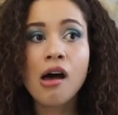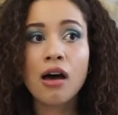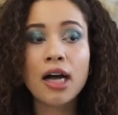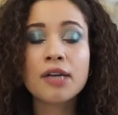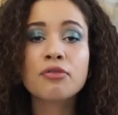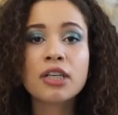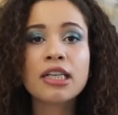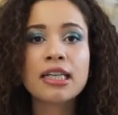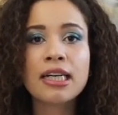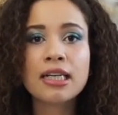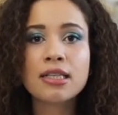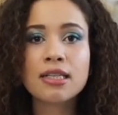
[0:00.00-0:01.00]
I really
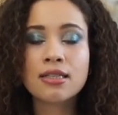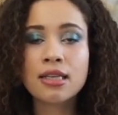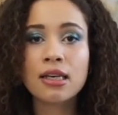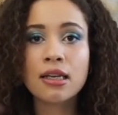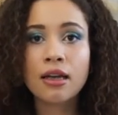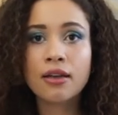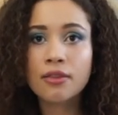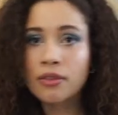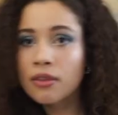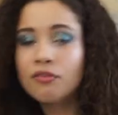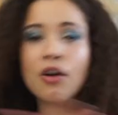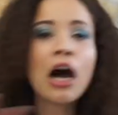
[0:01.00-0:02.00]
needed to see like
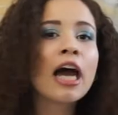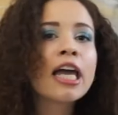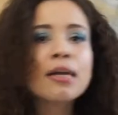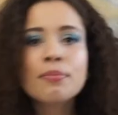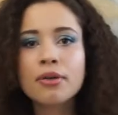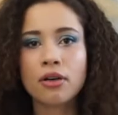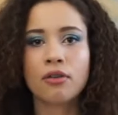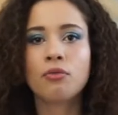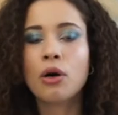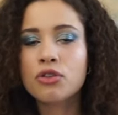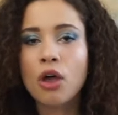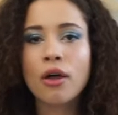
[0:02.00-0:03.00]
the vibe of what
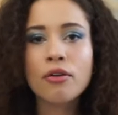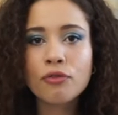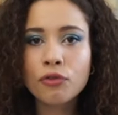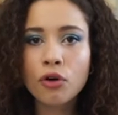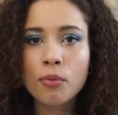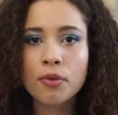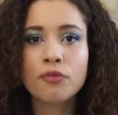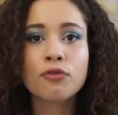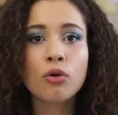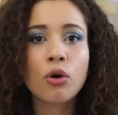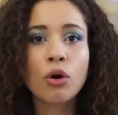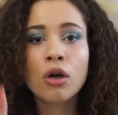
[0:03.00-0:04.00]
I was going for
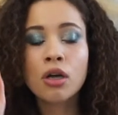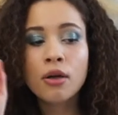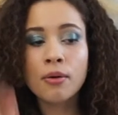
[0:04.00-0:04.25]
before